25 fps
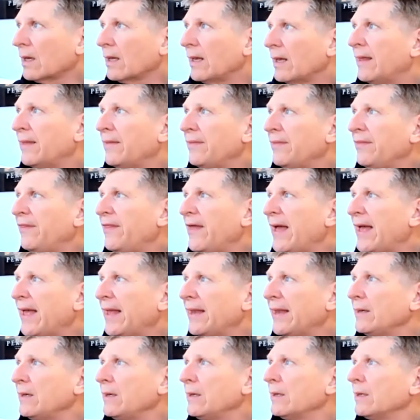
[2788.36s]
and
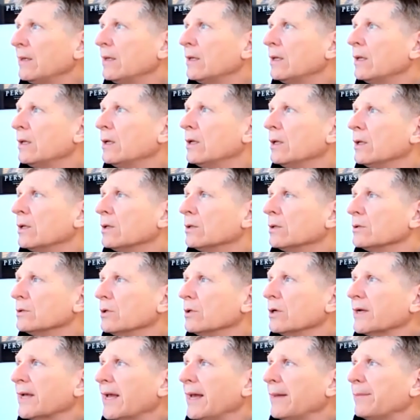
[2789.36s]
then
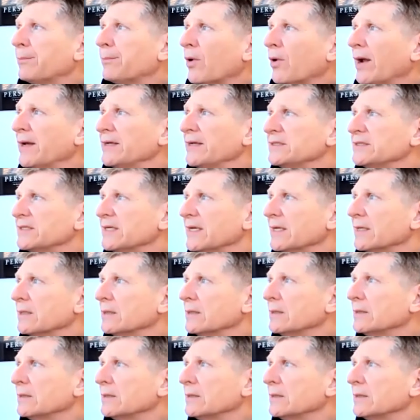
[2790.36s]
look at pricing.